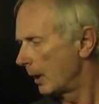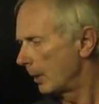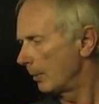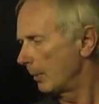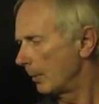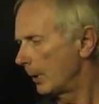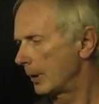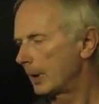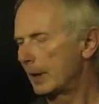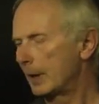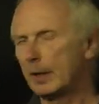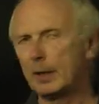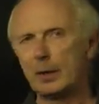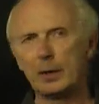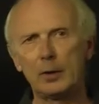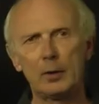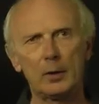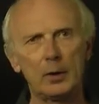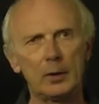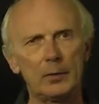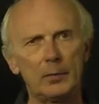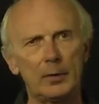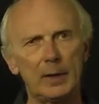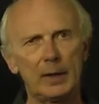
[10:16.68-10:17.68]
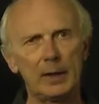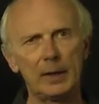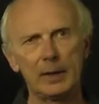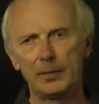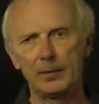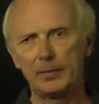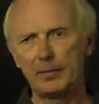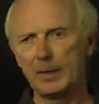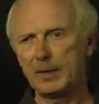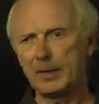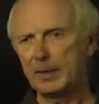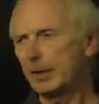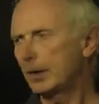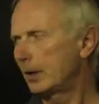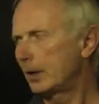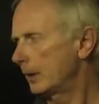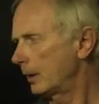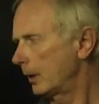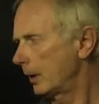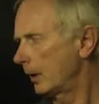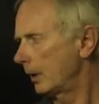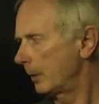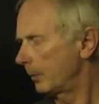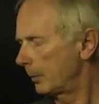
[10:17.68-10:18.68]
but they are not very
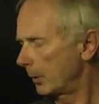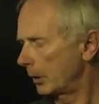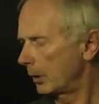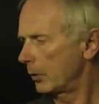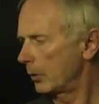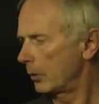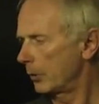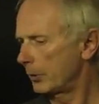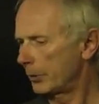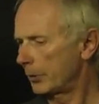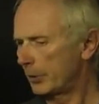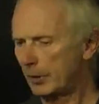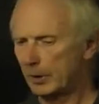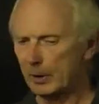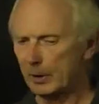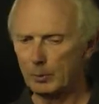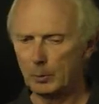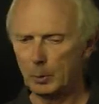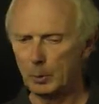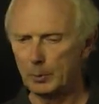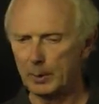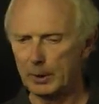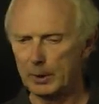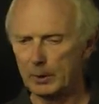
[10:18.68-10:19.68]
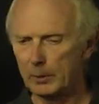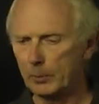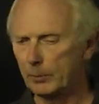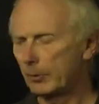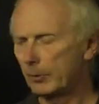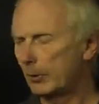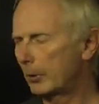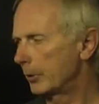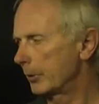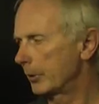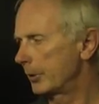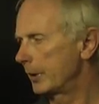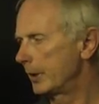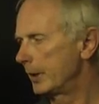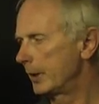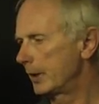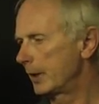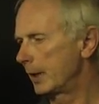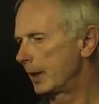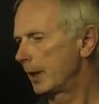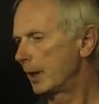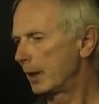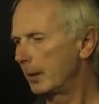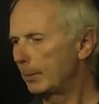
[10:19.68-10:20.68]
efficient because momentum flux is
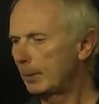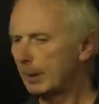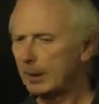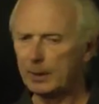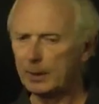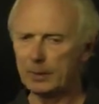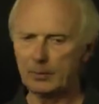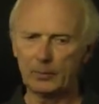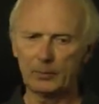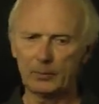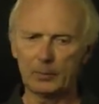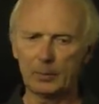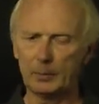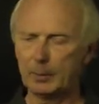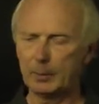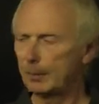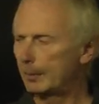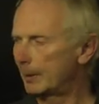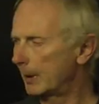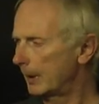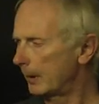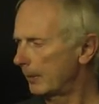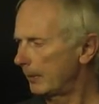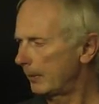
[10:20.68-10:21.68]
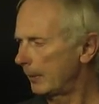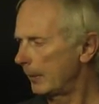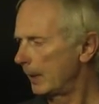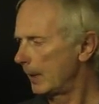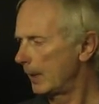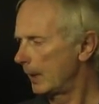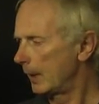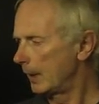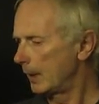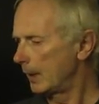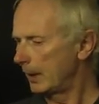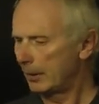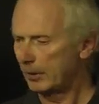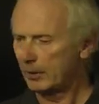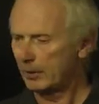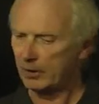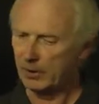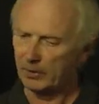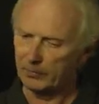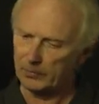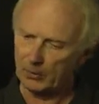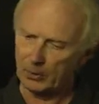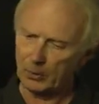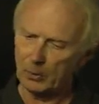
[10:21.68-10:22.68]
inhibited from above. It's
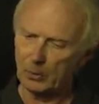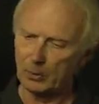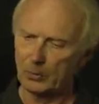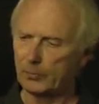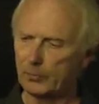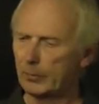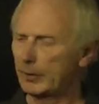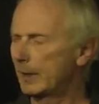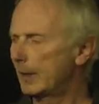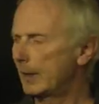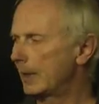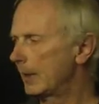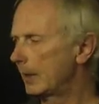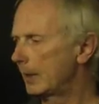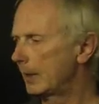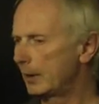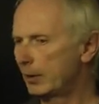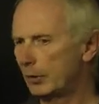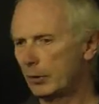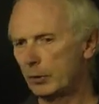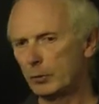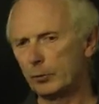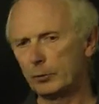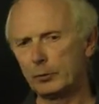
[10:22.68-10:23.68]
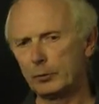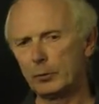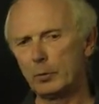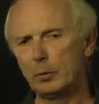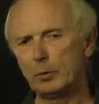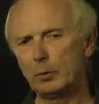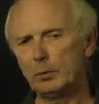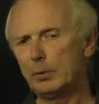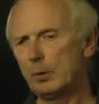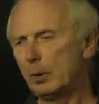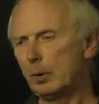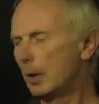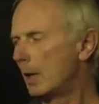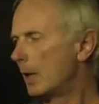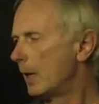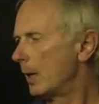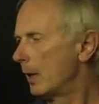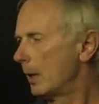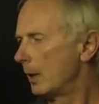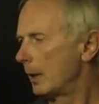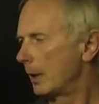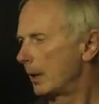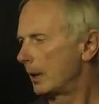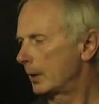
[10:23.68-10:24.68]
difficult for the eddies to form.
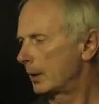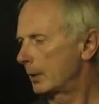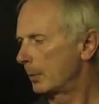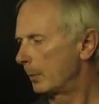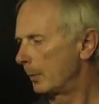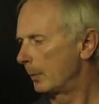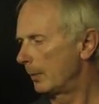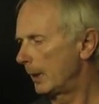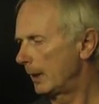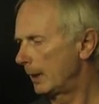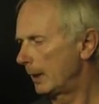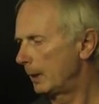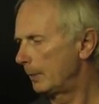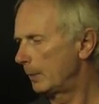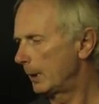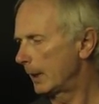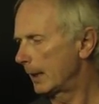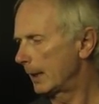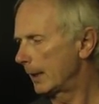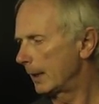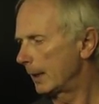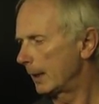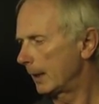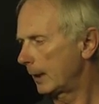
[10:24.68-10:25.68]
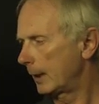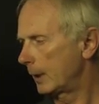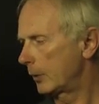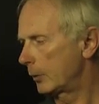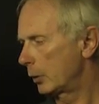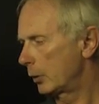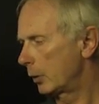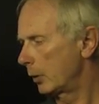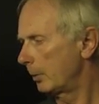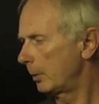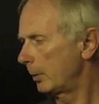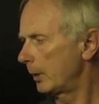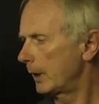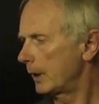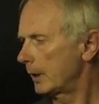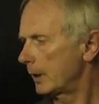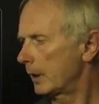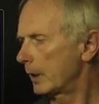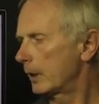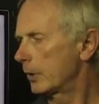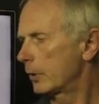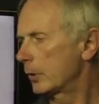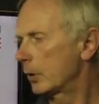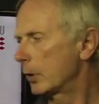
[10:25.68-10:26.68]
It's mainly mechanical turbulence
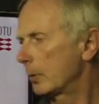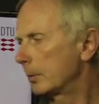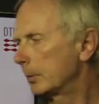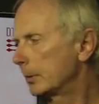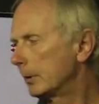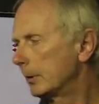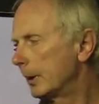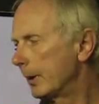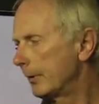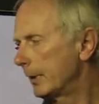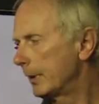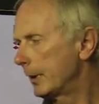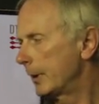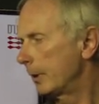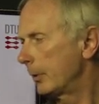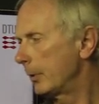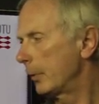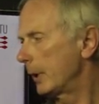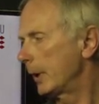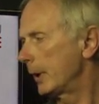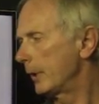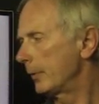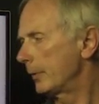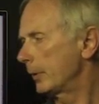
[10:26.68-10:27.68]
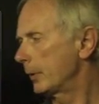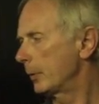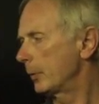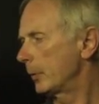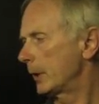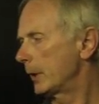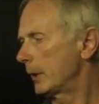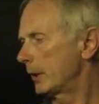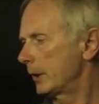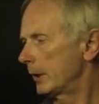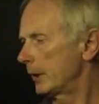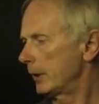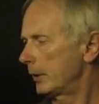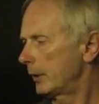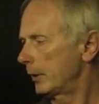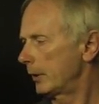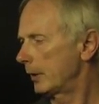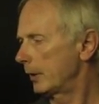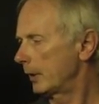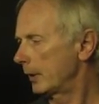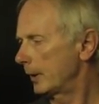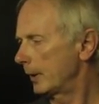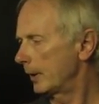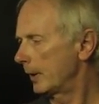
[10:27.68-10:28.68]
and some gravity waves, which is
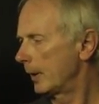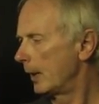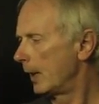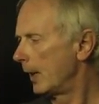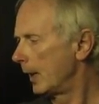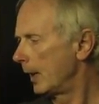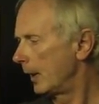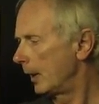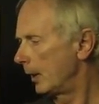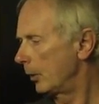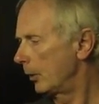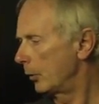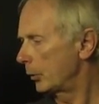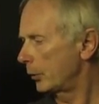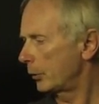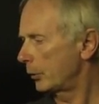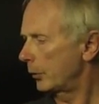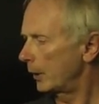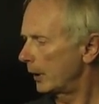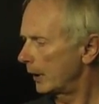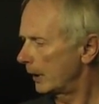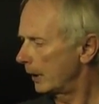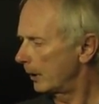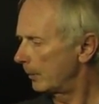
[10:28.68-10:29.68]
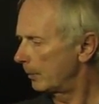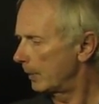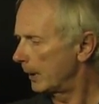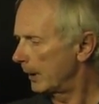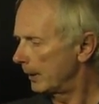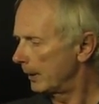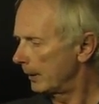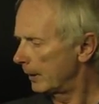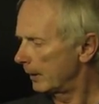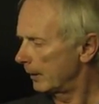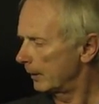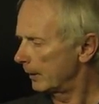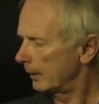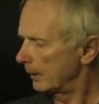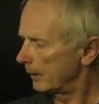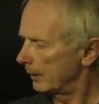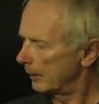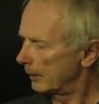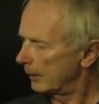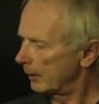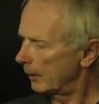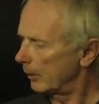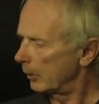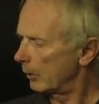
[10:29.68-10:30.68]
illustrated by
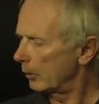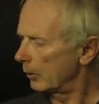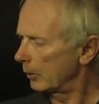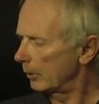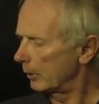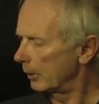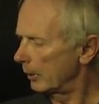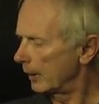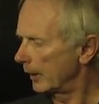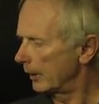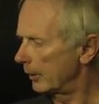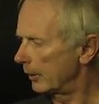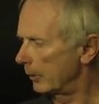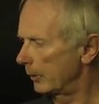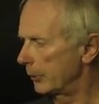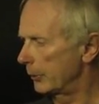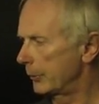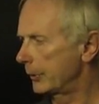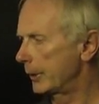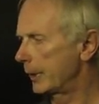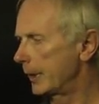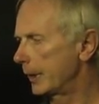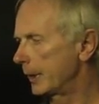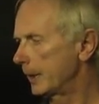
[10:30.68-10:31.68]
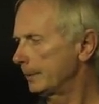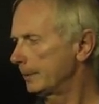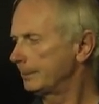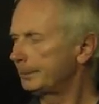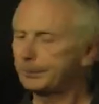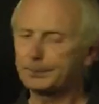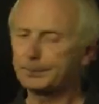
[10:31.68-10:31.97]
the long arrows here.